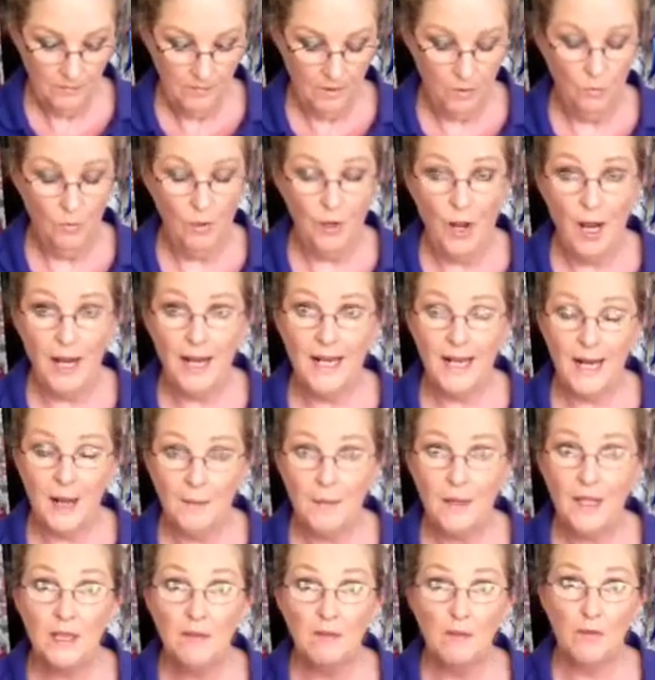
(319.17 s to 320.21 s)
When I get
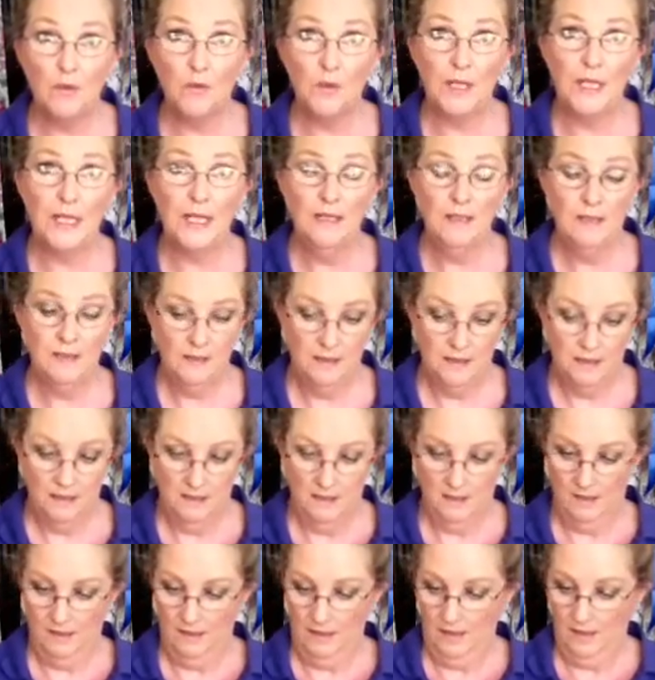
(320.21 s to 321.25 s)
up in the morning,
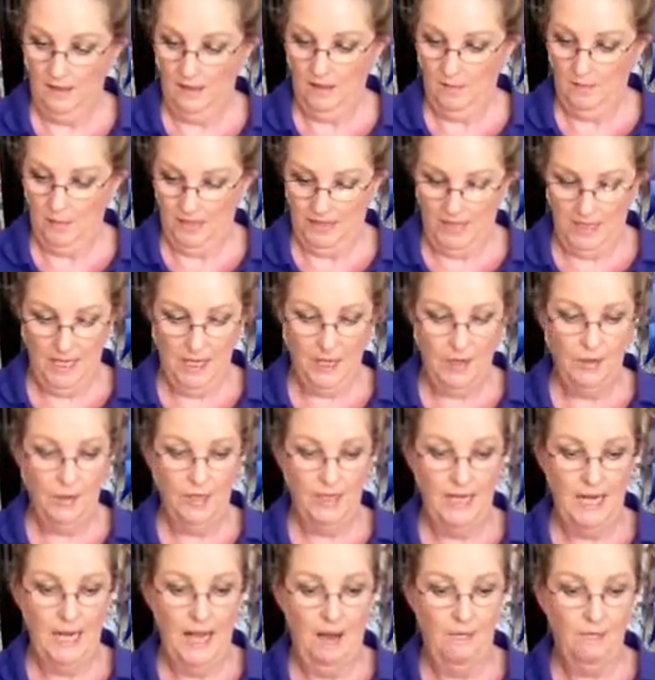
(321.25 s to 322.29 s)

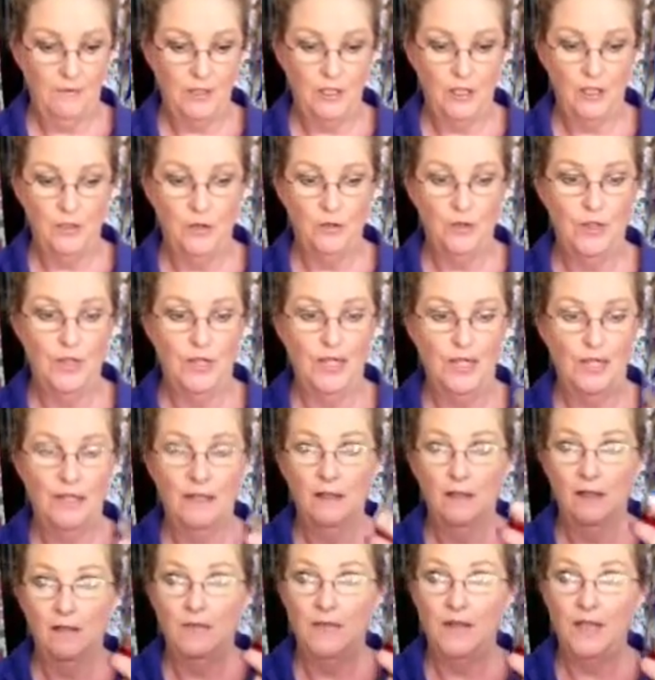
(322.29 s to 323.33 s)
particularly after using
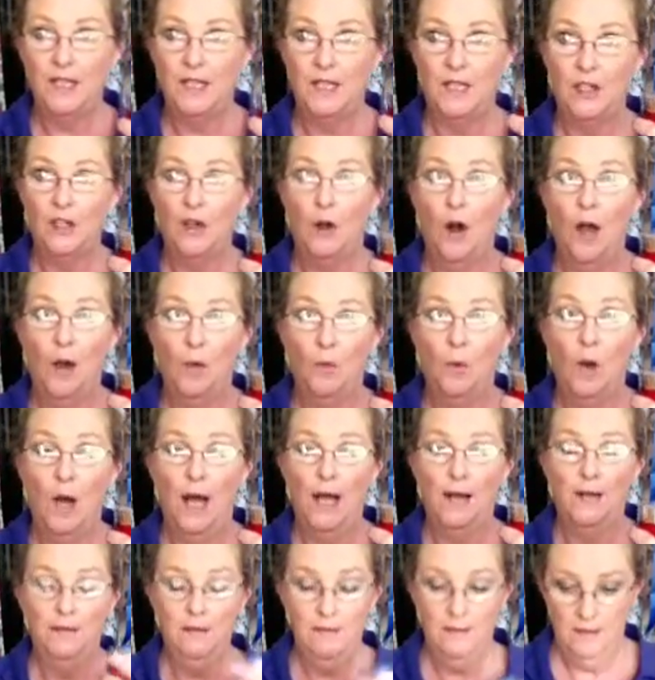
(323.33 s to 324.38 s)
this night
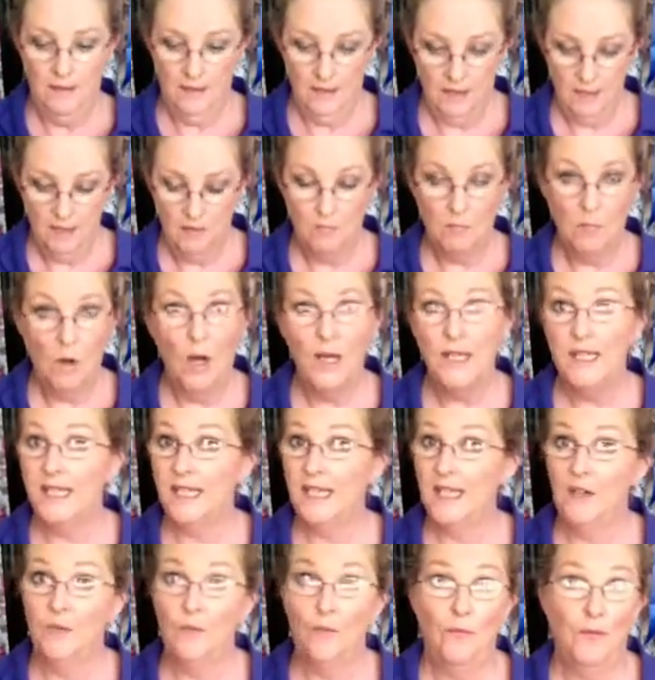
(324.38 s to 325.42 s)
one, my
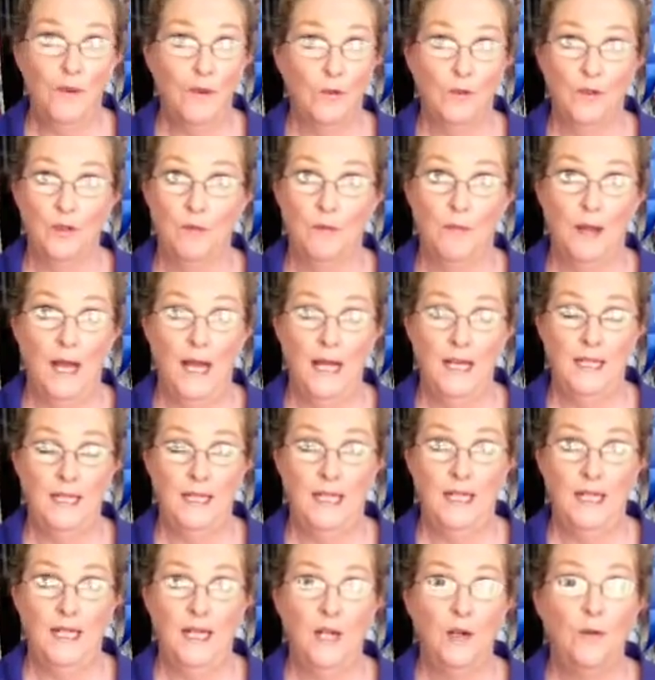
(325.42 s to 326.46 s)
skin feels
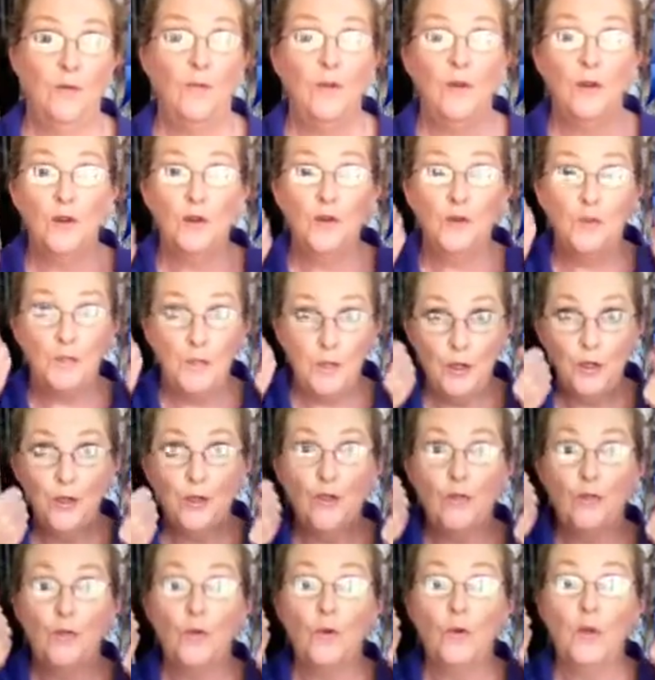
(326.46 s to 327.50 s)
amazing. It feels
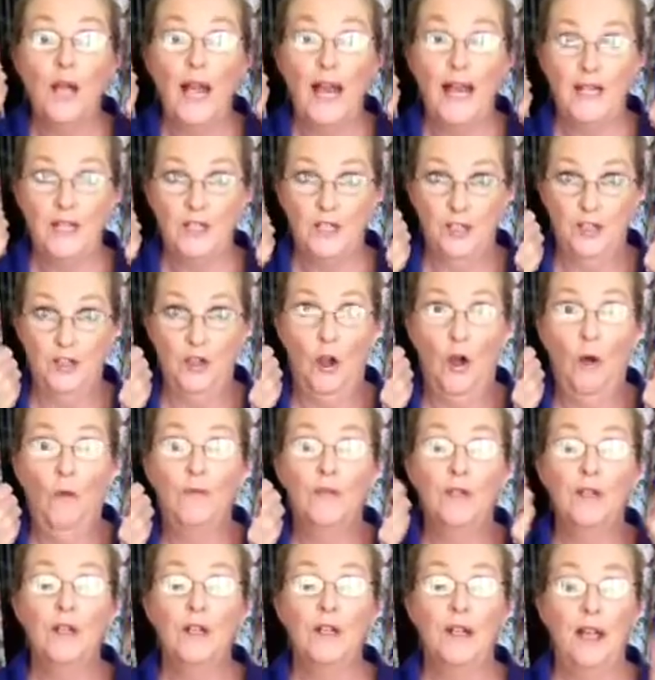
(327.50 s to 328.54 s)
beautiful and
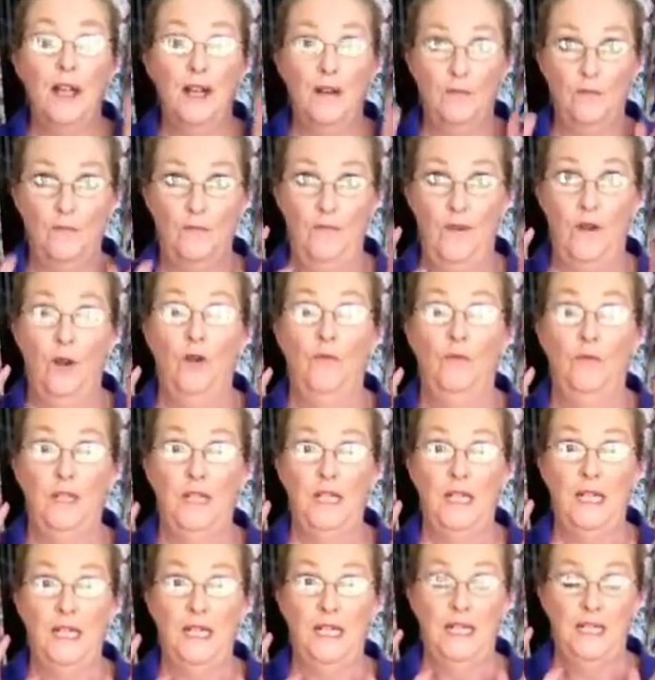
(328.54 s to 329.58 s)
soft and
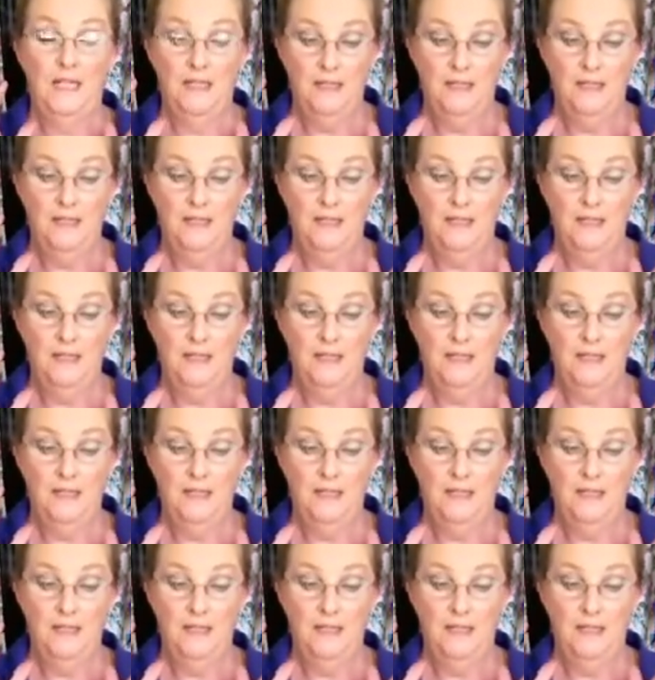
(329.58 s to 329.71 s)
velvety.